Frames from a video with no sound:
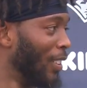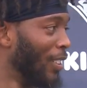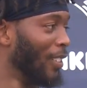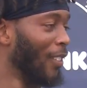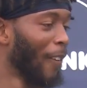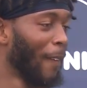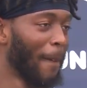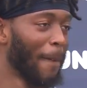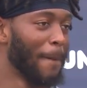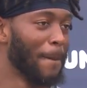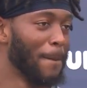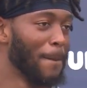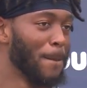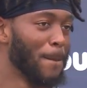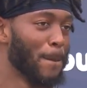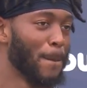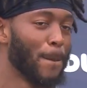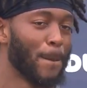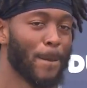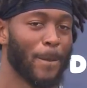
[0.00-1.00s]

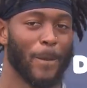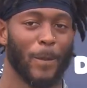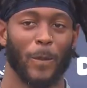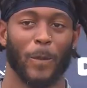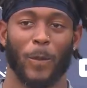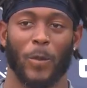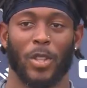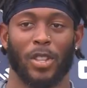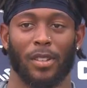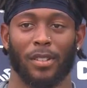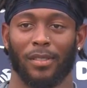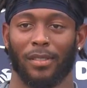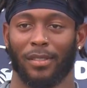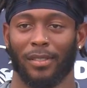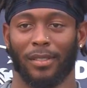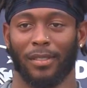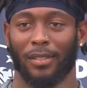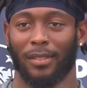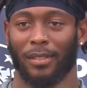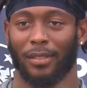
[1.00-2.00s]

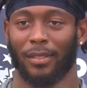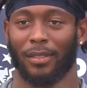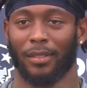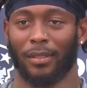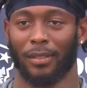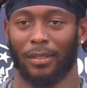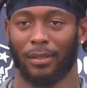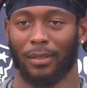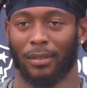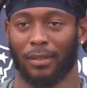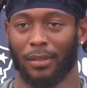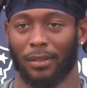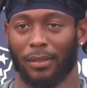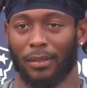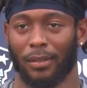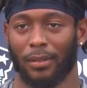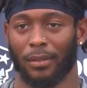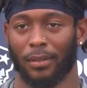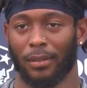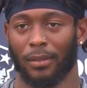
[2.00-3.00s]

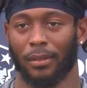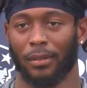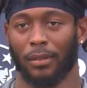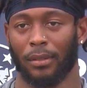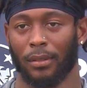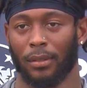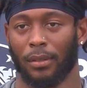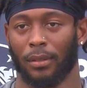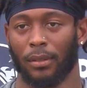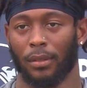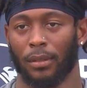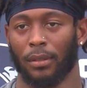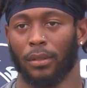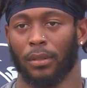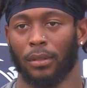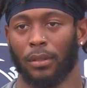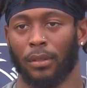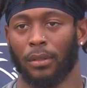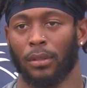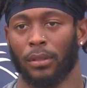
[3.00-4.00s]

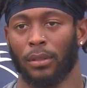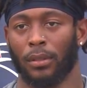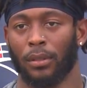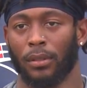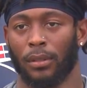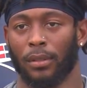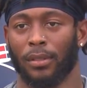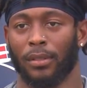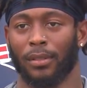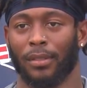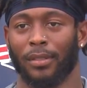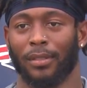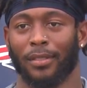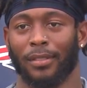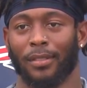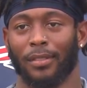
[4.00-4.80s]
(silence)